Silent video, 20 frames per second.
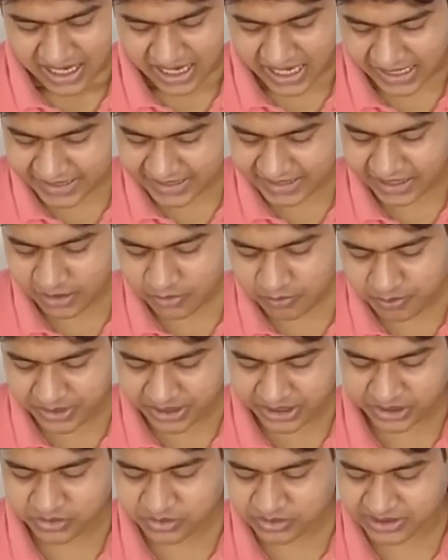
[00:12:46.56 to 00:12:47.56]
I can't
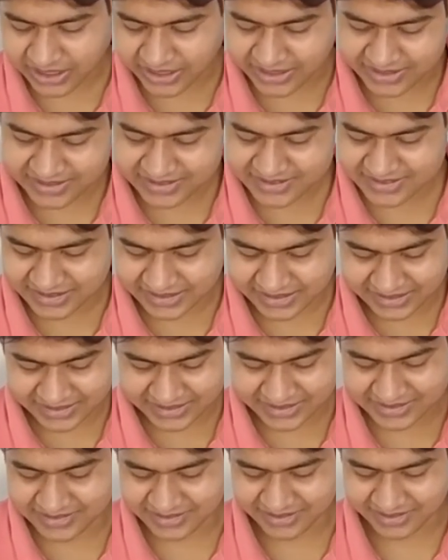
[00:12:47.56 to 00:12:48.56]
bring you tiger's
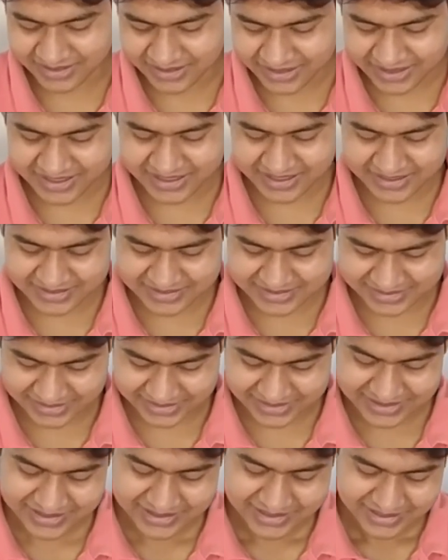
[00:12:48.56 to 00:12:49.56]
tail either. Young uncle
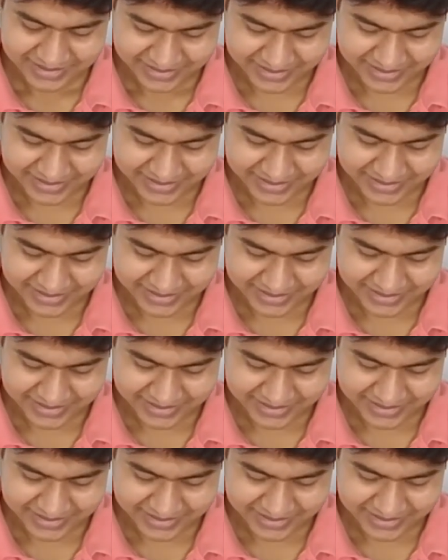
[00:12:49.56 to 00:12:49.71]
said.